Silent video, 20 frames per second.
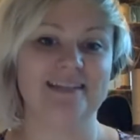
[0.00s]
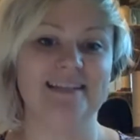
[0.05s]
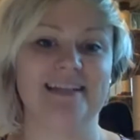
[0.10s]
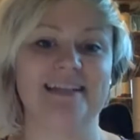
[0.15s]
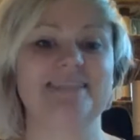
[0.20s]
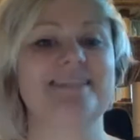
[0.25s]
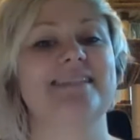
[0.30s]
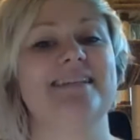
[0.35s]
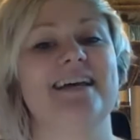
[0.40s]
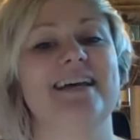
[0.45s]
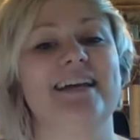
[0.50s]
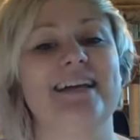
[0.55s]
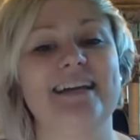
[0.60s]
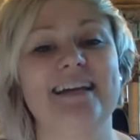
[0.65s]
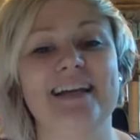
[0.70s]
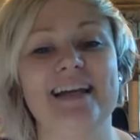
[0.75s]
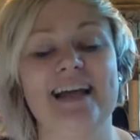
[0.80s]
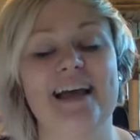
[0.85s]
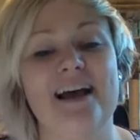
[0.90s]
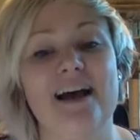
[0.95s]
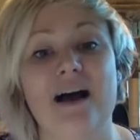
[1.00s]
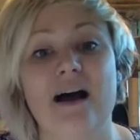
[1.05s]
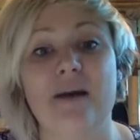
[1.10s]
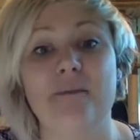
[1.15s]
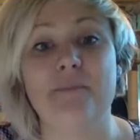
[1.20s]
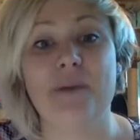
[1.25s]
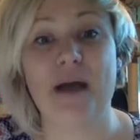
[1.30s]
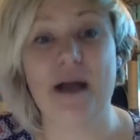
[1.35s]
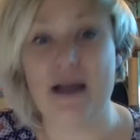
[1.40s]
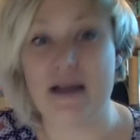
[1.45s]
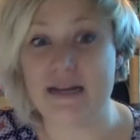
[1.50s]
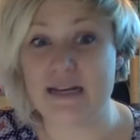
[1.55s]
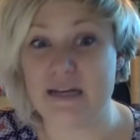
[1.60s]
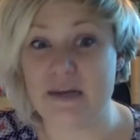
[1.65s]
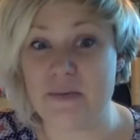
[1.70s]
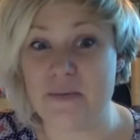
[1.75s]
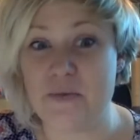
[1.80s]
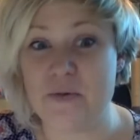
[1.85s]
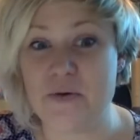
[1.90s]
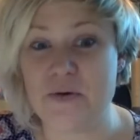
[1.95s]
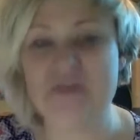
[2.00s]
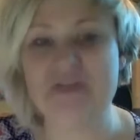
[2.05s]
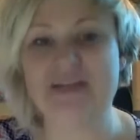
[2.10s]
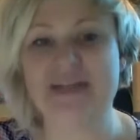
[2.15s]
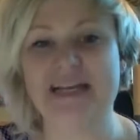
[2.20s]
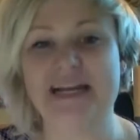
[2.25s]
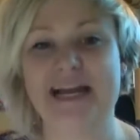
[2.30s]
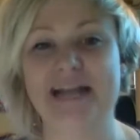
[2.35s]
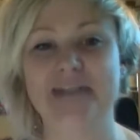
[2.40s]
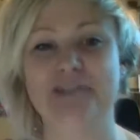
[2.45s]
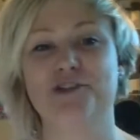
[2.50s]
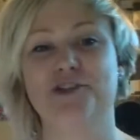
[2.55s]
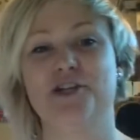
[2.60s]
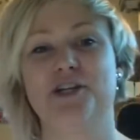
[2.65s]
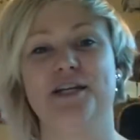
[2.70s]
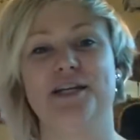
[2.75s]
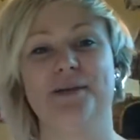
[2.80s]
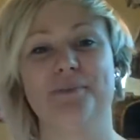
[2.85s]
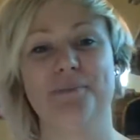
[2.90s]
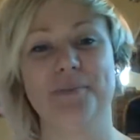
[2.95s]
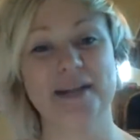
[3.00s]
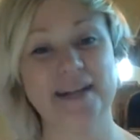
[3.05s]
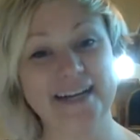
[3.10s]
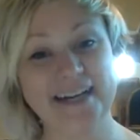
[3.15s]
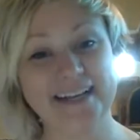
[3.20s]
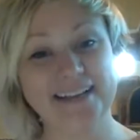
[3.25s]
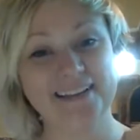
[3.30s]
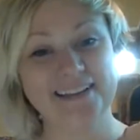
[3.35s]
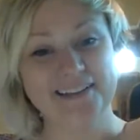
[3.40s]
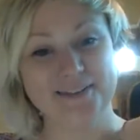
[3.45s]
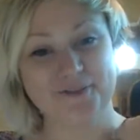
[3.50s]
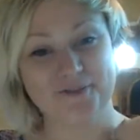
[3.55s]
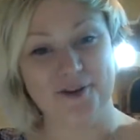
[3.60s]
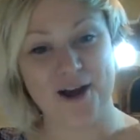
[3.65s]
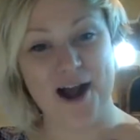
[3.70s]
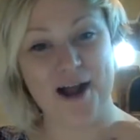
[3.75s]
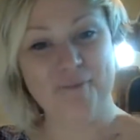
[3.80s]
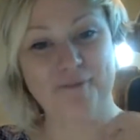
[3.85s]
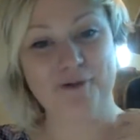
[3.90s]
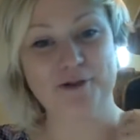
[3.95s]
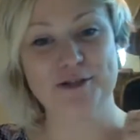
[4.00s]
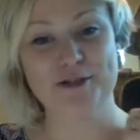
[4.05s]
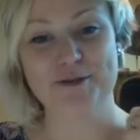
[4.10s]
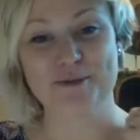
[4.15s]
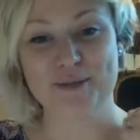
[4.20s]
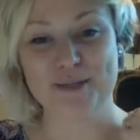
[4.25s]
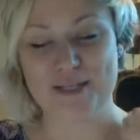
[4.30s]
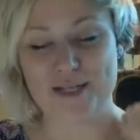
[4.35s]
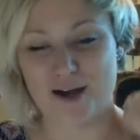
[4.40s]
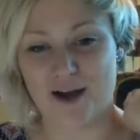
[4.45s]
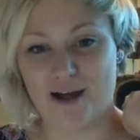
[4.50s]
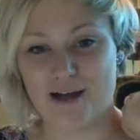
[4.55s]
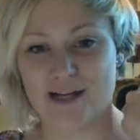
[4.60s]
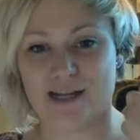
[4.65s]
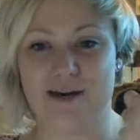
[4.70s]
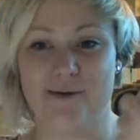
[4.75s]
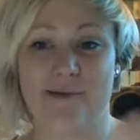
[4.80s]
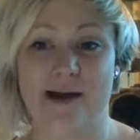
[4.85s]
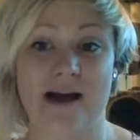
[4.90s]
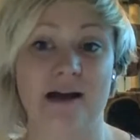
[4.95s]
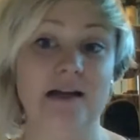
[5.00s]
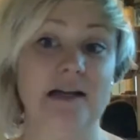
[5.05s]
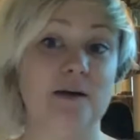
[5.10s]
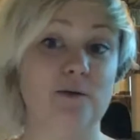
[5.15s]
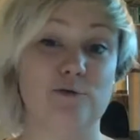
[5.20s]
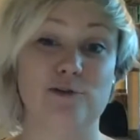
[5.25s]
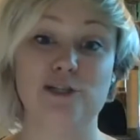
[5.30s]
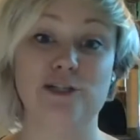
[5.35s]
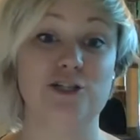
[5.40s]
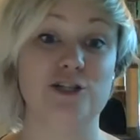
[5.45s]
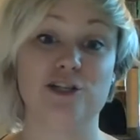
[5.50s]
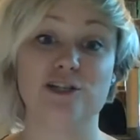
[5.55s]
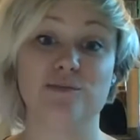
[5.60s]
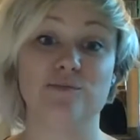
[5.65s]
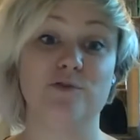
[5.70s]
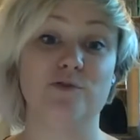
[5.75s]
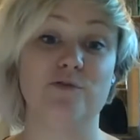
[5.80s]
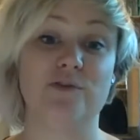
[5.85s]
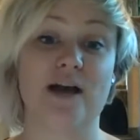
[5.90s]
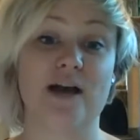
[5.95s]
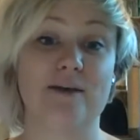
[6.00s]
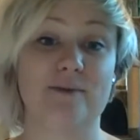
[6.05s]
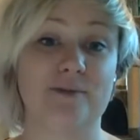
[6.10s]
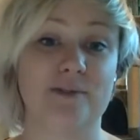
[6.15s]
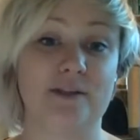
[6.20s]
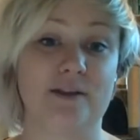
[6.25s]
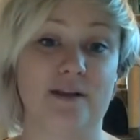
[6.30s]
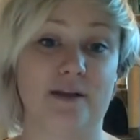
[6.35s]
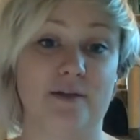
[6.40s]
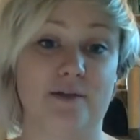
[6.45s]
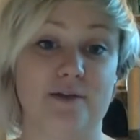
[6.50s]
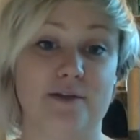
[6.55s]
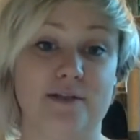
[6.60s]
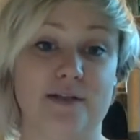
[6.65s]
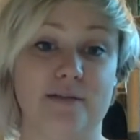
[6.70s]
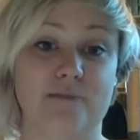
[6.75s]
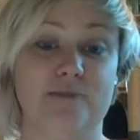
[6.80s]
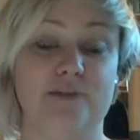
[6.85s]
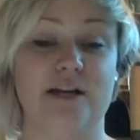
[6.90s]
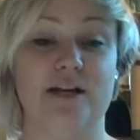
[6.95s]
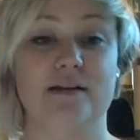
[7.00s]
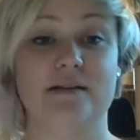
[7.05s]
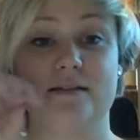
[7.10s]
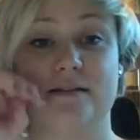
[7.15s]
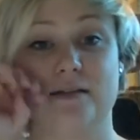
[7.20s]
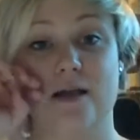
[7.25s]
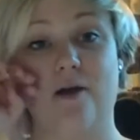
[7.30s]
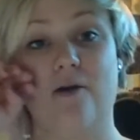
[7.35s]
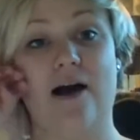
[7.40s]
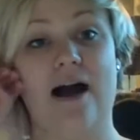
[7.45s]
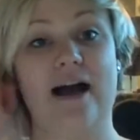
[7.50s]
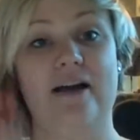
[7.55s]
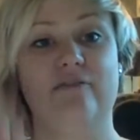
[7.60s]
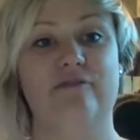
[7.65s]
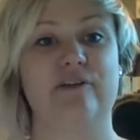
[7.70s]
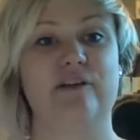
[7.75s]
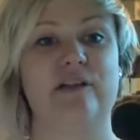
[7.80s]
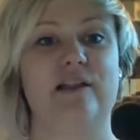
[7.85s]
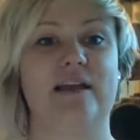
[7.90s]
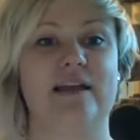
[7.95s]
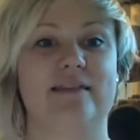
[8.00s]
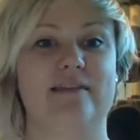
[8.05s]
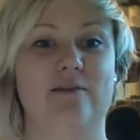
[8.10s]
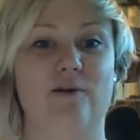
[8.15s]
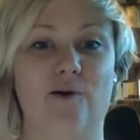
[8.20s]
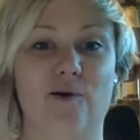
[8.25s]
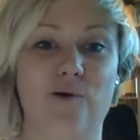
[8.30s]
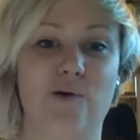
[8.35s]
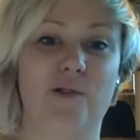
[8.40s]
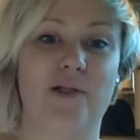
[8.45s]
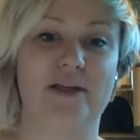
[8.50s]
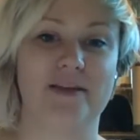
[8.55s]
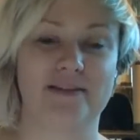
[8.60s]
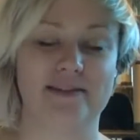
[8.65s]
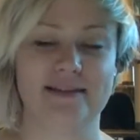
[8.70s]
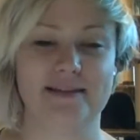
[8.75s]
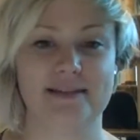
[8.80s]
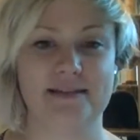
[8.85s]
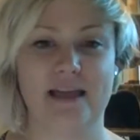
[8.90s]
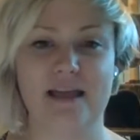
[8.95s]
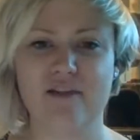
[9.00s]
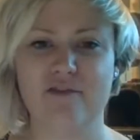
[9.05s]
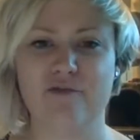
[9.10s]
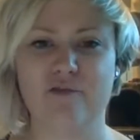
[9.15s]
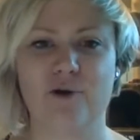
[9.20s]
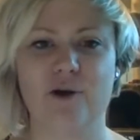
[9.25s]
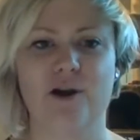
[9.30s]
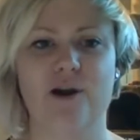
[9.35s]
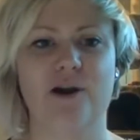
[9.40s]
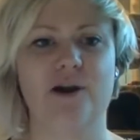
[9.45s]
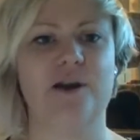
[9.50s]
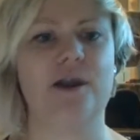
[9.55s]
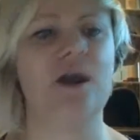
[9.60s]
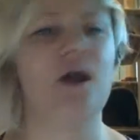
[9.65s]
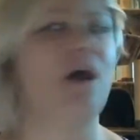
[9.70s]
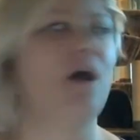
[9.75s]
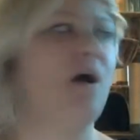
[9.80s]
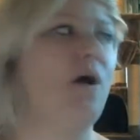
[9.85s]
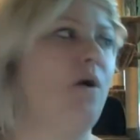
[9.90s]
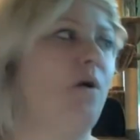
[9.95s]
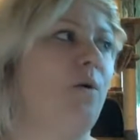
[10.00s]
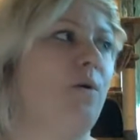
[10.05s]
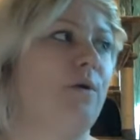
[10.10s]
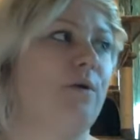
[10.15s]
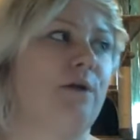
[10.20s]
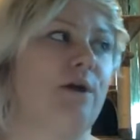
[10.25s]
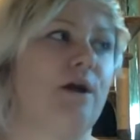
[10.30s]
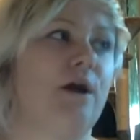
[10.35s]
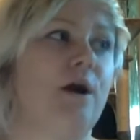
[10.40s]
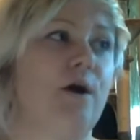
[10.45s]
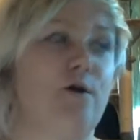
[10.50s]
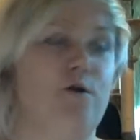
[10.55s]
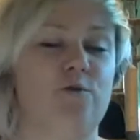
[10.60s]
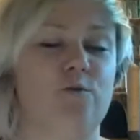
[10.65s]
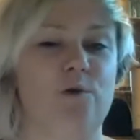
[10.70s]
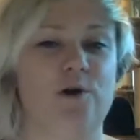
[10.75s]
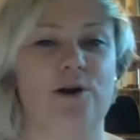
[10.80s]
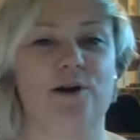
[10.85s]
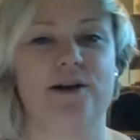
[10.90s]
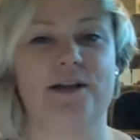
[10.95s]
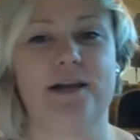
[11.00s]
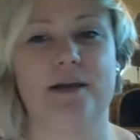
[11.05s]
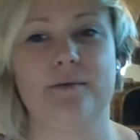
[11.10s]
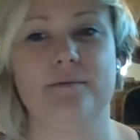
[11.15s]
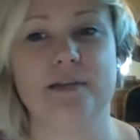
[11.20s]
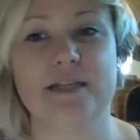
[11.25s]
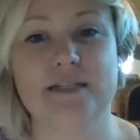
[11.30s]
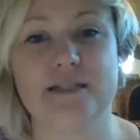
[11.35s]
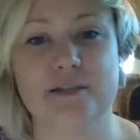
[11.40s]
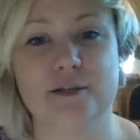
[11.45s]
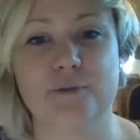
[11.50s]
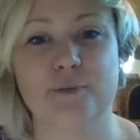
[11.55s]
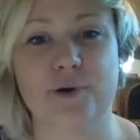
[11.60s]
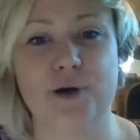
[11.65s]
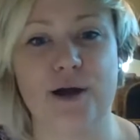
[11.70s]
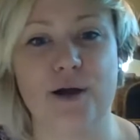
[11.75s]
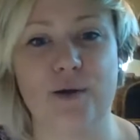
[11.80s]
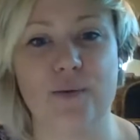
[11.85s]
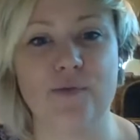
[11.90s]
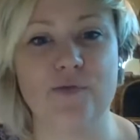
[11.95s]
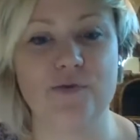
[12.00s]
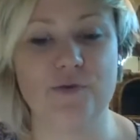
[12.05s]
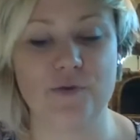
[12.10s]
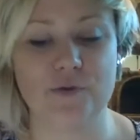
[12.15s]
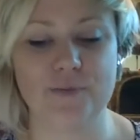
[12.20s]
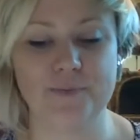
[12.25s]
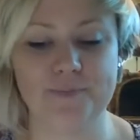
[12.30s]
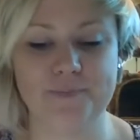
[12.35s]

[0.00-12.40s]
let's say, pineapple. And she'd immediately drop what she was talking about, and we'd just move on with another subject. So I feel like the whole, like the safe word or the code word can be super helpful.